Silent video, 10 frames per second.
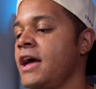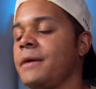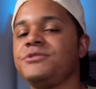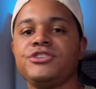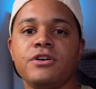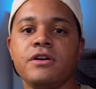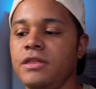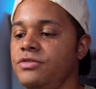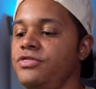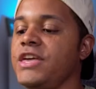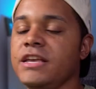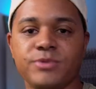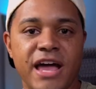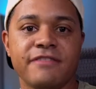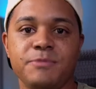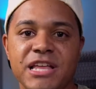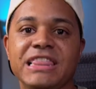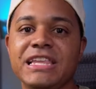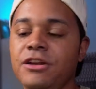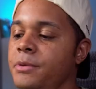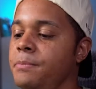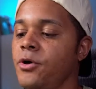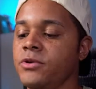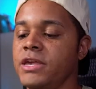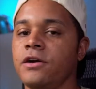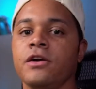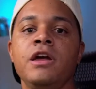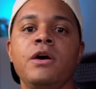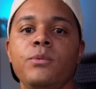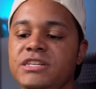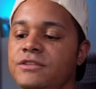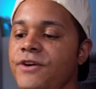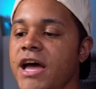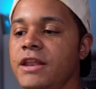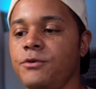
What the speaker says: I'm sure things would have to be a little bit bulkier, which is fine.